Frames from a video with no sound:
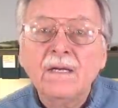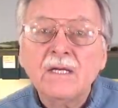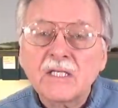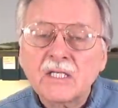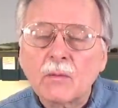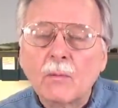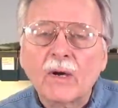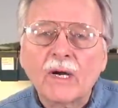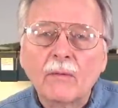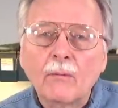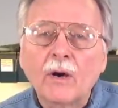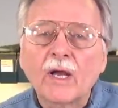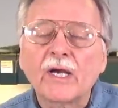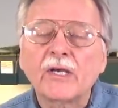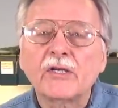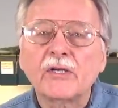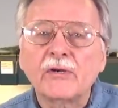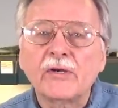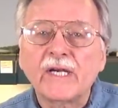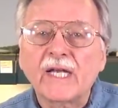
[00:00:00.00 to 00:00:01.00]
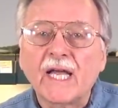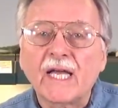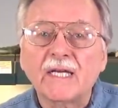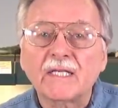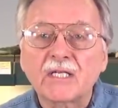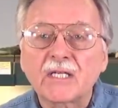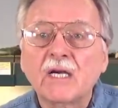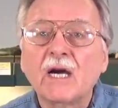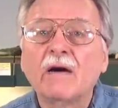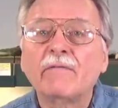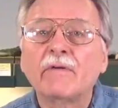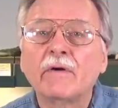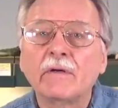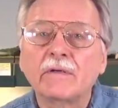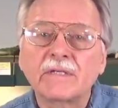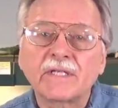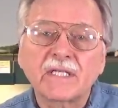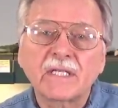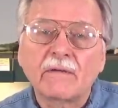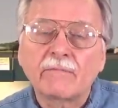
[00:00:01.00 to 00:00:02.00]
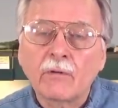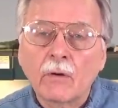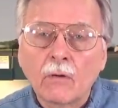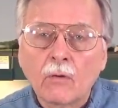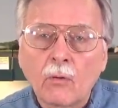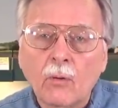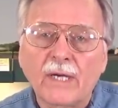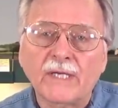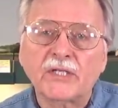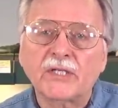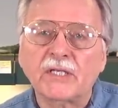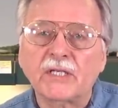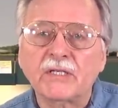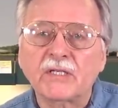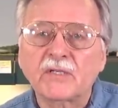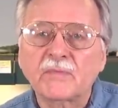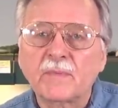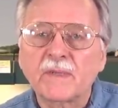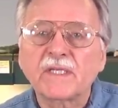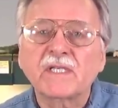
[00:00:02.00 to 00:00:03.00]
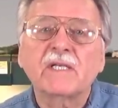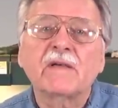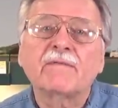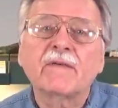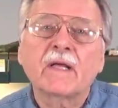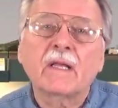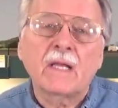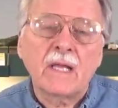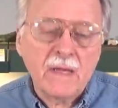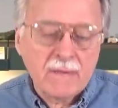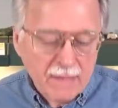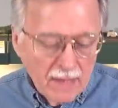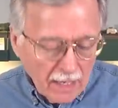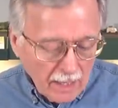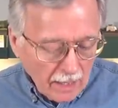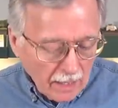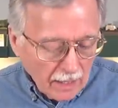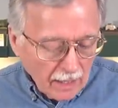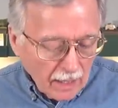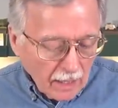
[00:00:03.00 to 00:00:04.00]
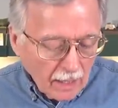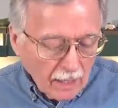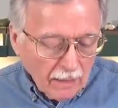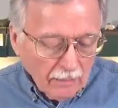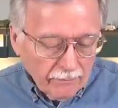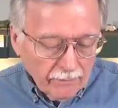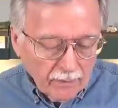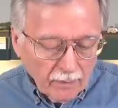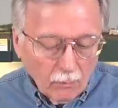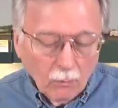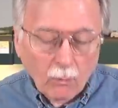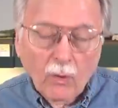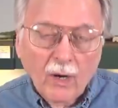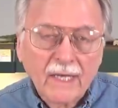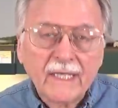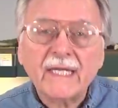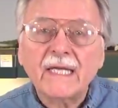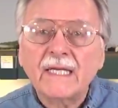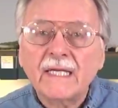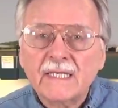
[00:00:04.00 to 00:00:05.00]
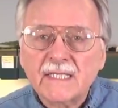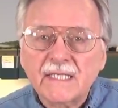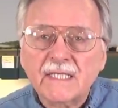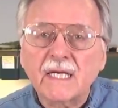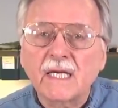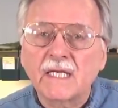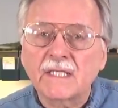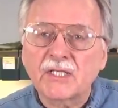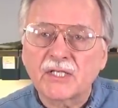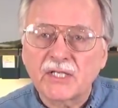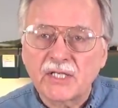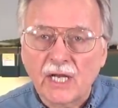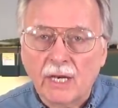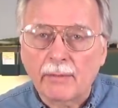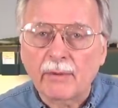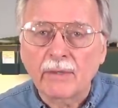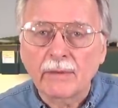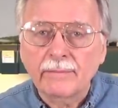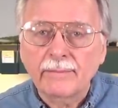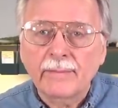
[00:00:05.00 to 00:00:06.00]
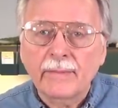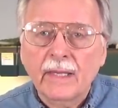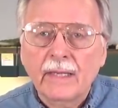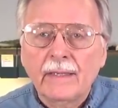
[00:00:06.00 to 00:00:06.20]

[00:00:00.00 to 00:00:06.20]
So what I want to do today is cover several questions, specifically um, what is a snubber